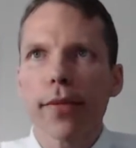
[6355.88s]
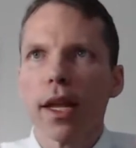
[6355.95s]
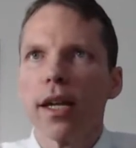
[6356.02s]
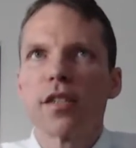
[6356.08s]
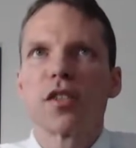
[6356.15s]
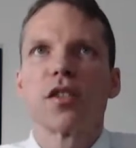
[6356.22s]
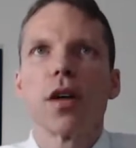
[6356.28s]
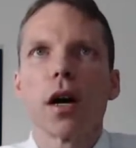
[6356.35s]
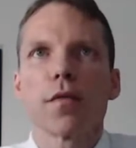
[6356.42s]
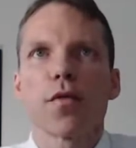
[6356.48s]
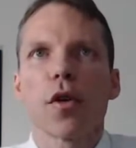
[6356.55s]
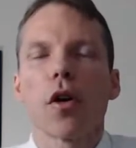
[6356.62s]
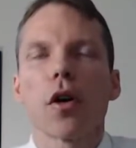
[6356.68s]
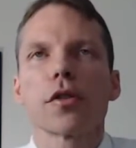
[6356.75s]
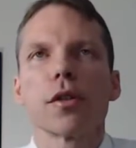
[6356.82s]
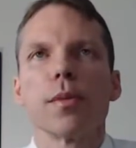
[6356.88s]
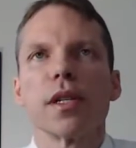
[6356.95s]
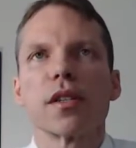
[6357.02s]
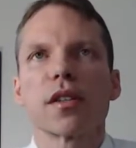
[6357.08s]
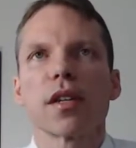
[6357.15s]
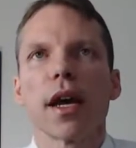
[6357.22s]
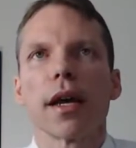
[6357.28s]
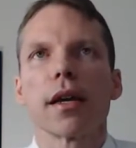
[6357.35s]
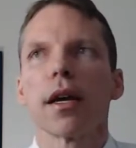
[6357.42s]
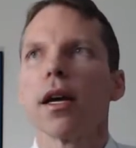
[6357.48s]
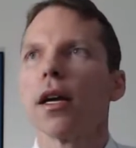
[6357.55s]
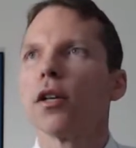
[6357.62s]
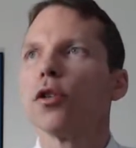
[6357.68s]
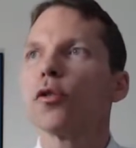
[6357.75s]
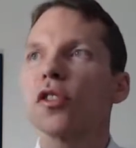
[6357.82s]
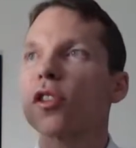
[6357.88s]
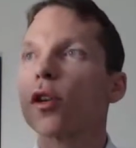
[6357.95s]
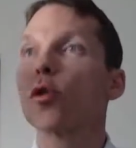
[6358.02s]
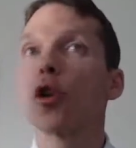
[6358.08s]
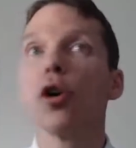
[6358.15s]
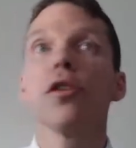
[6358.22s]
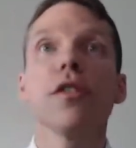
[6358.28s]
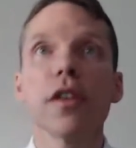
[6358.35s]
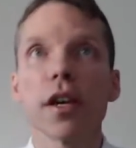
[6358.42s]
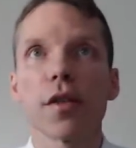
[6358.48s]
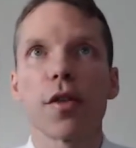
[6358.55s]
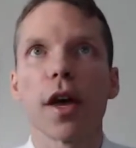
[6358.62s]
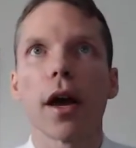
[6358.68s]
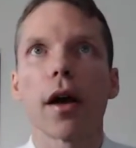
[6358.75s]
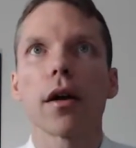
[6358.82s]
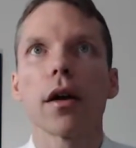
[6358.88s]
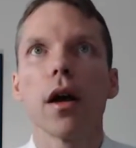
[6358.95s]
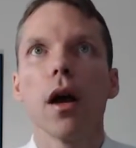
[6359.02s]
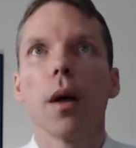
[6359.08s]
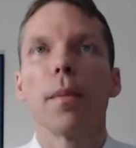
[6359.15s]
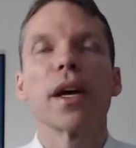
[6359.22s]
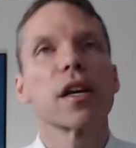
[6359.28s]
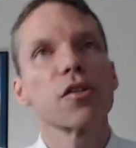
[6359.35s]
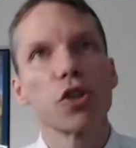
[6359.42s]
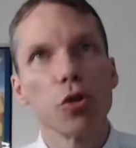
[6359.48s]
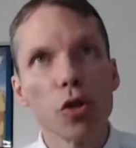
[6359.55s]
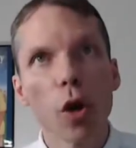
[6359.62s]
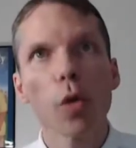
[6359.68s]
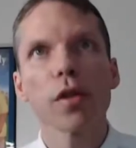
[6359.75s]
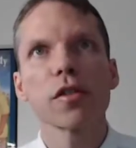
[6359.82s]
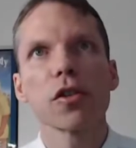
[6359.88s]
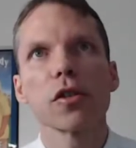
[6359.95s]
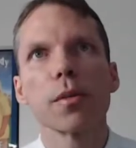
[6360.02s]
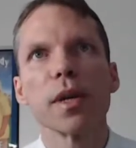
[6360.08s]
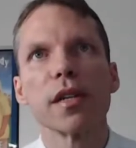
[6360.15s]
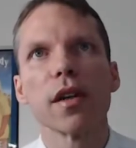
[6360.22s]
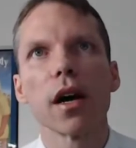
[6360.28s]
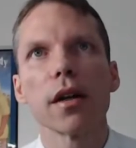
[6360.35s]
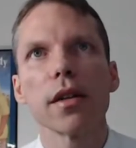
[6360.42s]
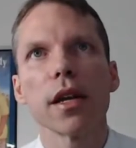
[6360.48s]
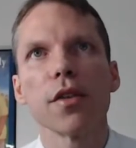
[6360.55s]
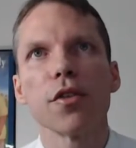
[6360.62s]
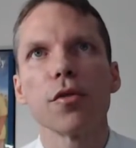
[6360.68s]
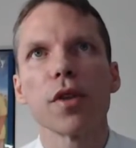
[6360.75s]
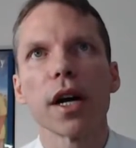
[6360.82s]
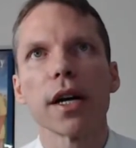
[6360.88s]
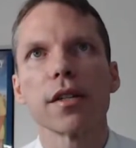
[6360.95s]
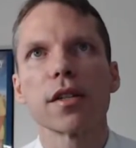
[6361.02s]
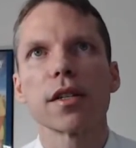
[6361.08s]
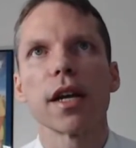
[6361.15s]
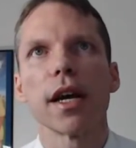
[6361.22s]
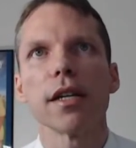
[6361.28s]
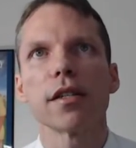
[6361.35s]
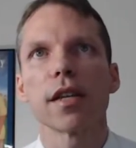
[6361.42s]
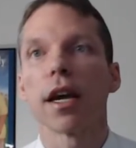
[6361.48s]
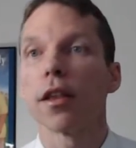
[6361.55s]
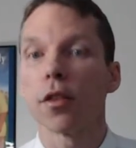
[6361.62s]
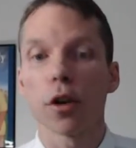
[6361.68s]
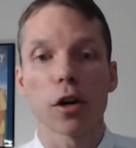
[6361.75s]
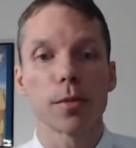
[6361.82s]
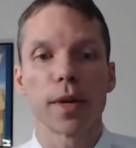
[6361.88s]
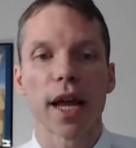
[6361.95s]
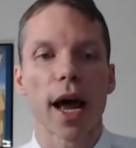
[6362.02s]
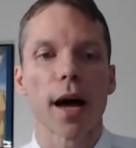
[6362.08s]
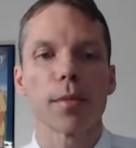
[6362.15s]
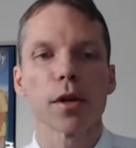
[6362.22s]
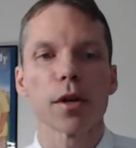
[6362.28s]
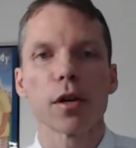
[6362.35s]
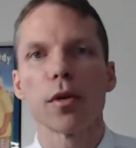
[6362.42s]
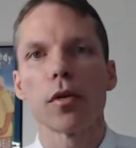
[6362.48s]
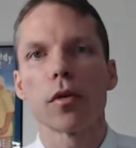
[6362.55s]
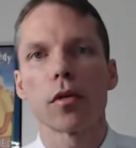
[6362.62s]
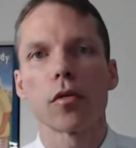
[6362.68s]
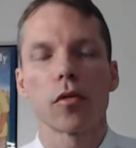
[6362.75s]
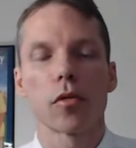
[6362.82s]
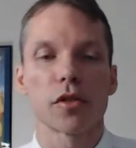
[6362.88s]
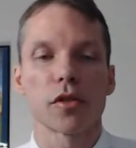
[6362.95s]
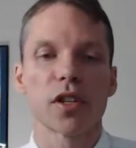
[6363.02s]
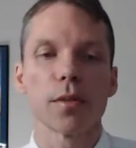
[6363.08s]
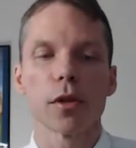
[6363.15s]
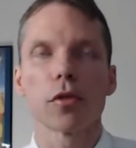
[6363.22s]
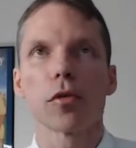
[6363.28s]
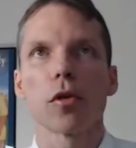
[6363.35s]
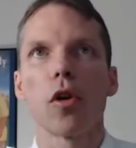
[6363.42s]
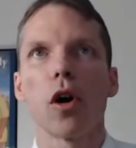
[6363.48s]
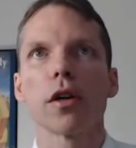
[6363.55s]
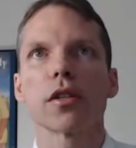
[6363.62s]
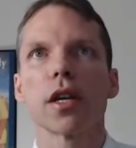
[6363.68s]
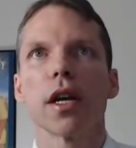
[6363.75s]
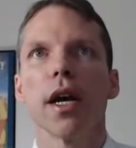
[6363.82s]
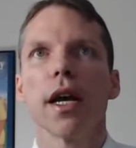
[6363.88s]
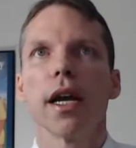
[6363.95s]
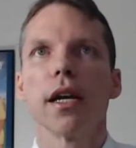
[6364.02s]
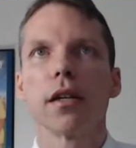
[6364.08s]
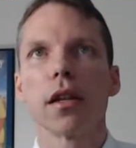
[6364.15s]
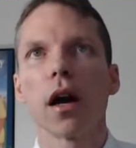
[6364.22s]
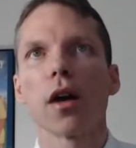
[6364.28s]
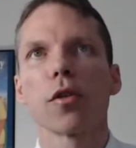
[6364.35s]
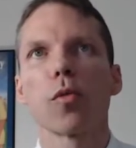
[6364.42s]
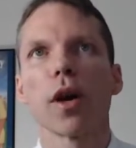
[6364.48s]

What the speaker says: it's done for argument's sake, you still couldn't get there, because you know it's going to be done in the United States, and they're going to be applicable or similar laws in other